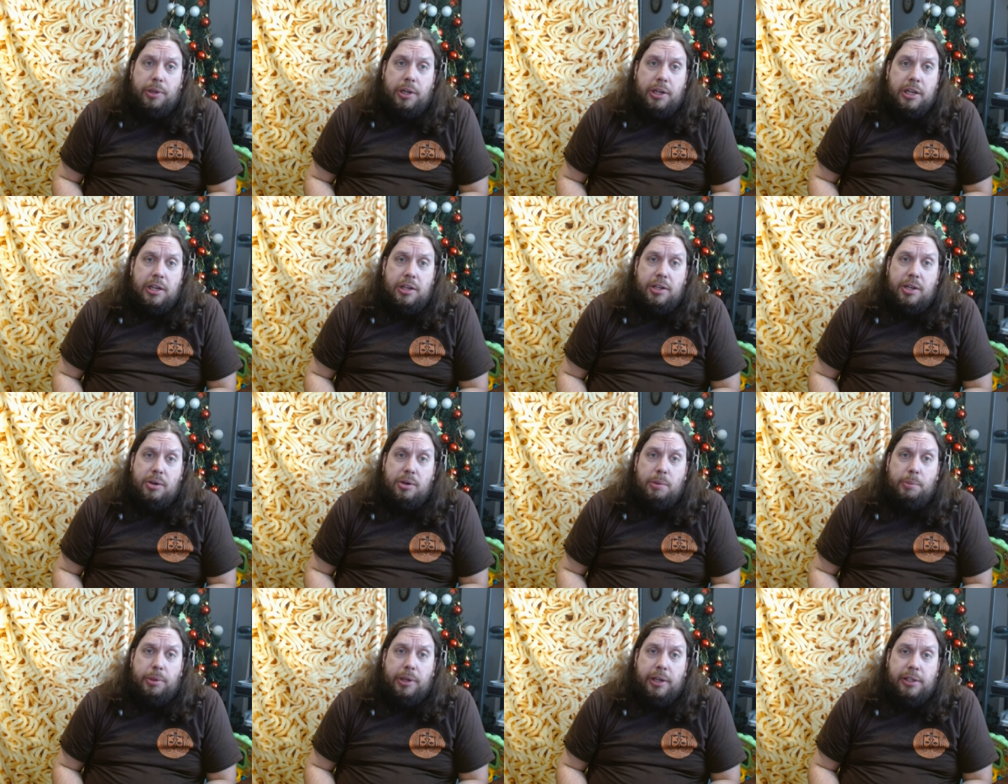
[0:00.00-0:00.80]
I know
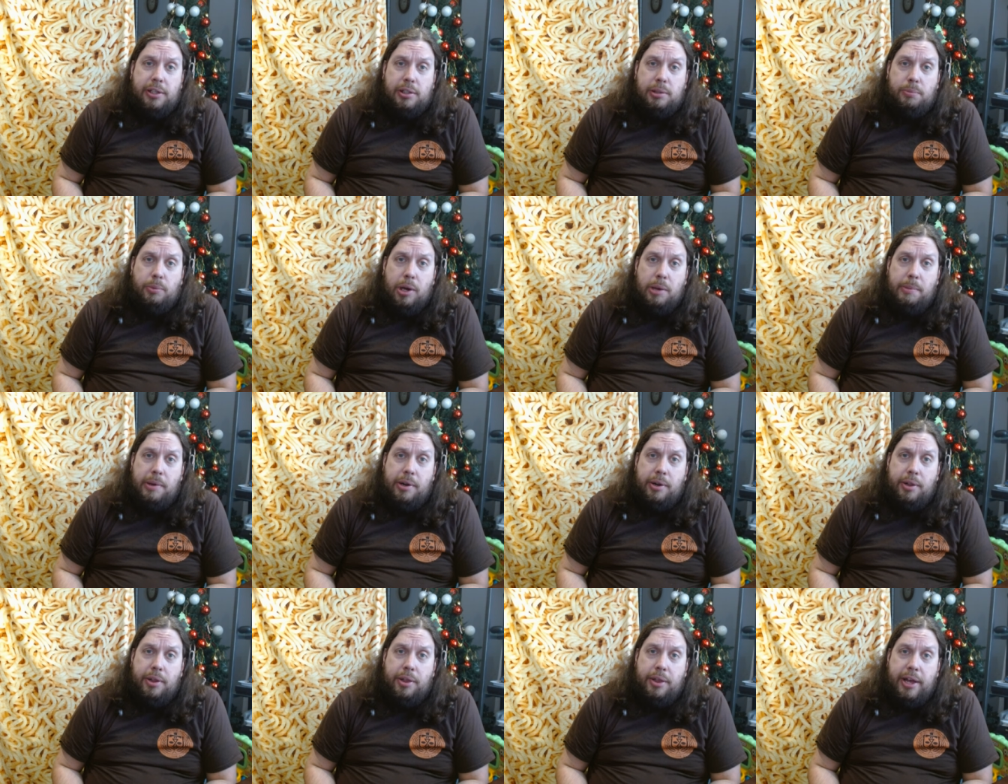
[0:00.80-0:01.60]
plenty of donut
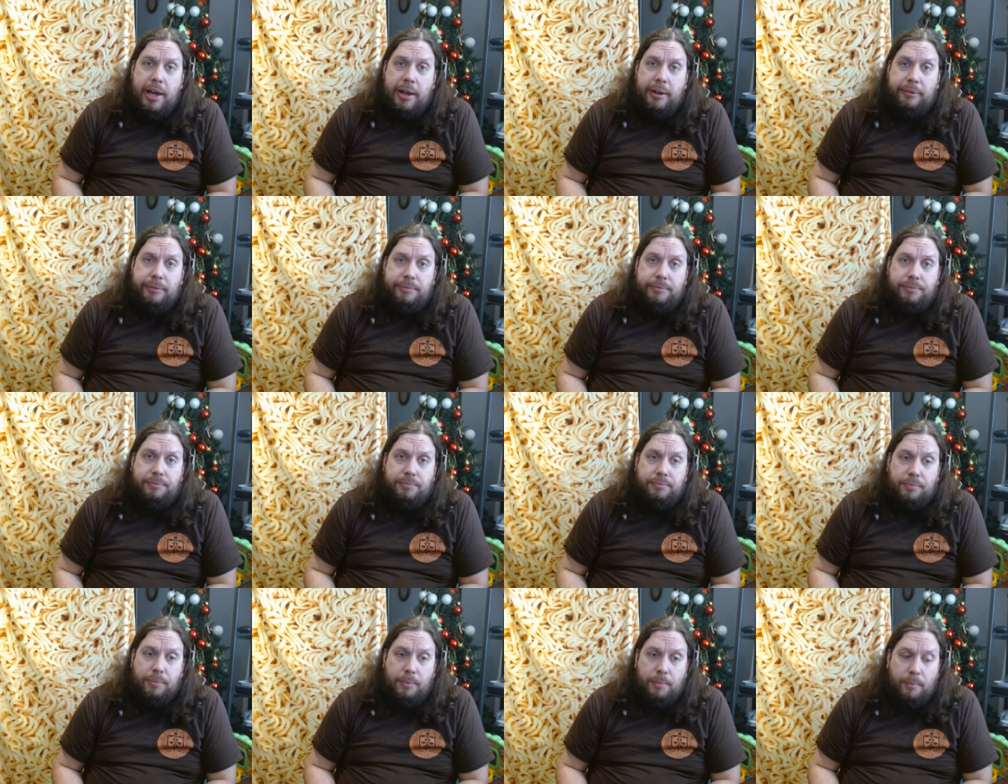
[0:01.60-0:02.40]
places way better than
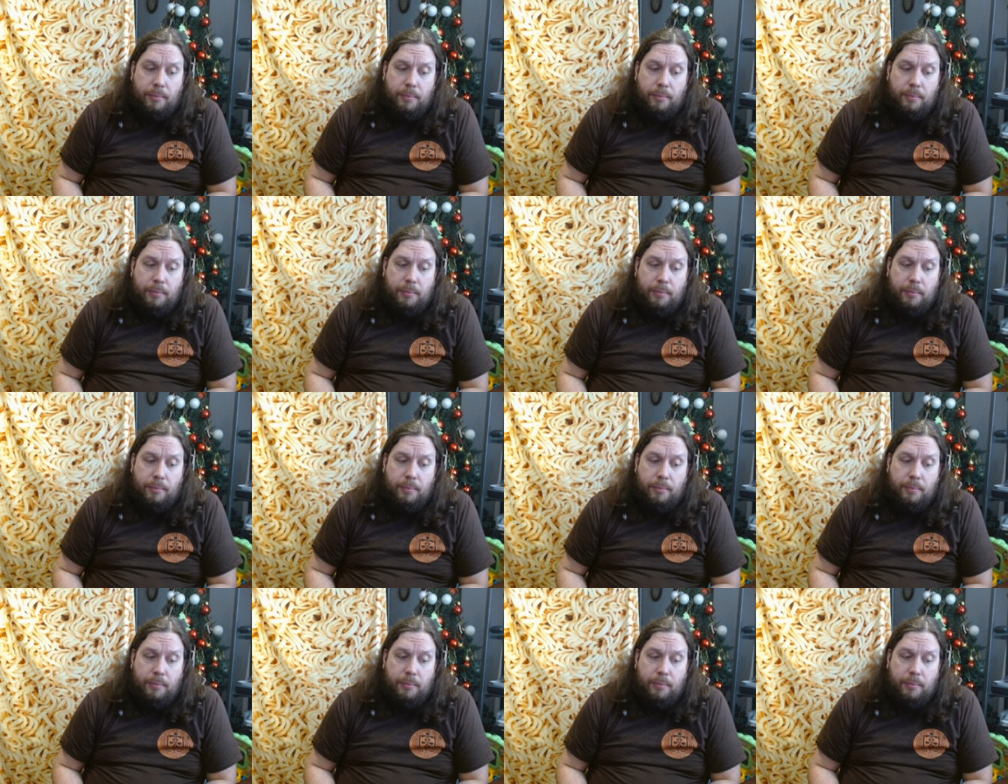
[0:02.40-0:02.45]
that.